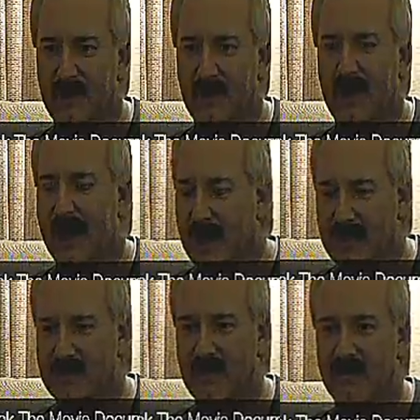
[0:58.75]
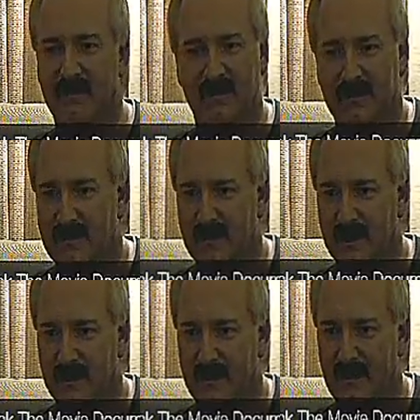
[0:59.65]
people asked us to do
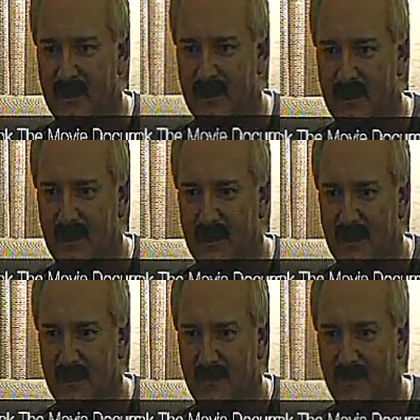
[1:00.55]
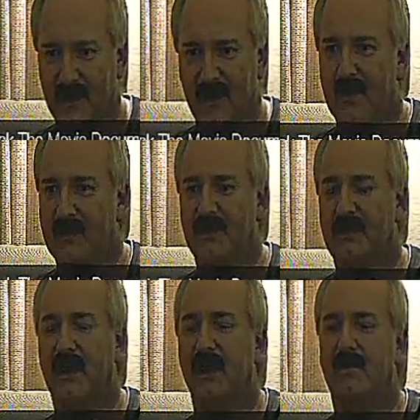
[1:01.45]
it. We go
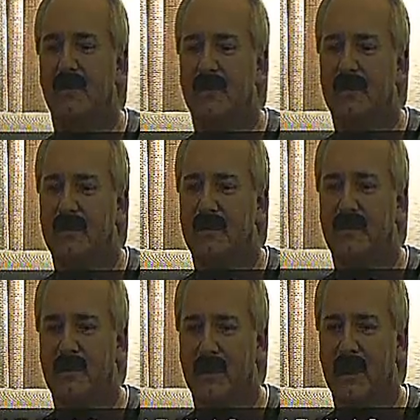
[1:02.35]
to conferences and